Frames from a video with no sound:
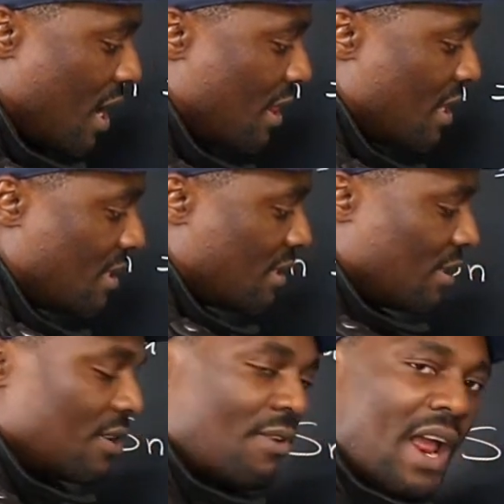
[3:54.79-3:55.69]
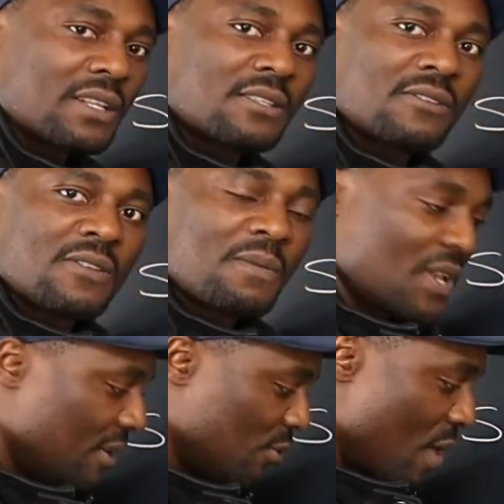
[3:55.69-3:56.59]
And this is correct,
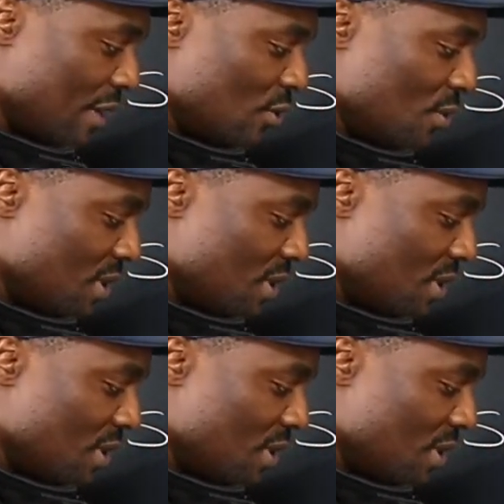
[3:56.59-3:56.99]
because rad 2